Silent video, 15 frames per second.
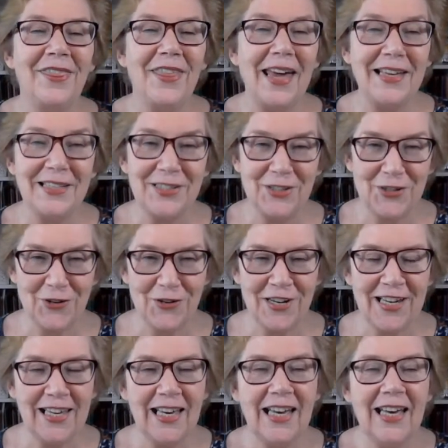Thanks,
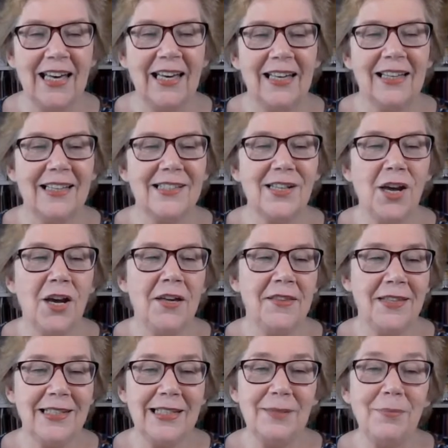Joy. So
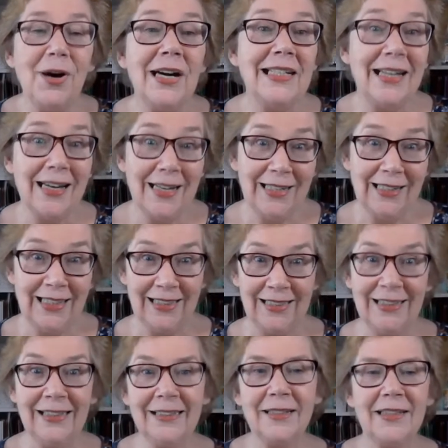this is my
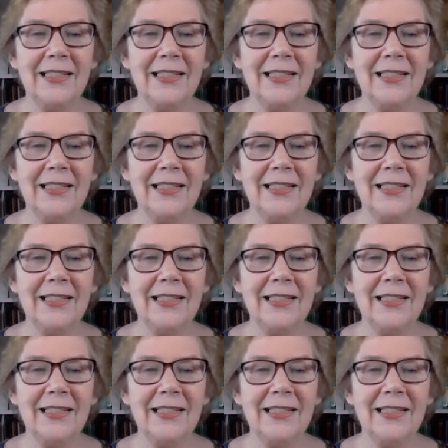darling.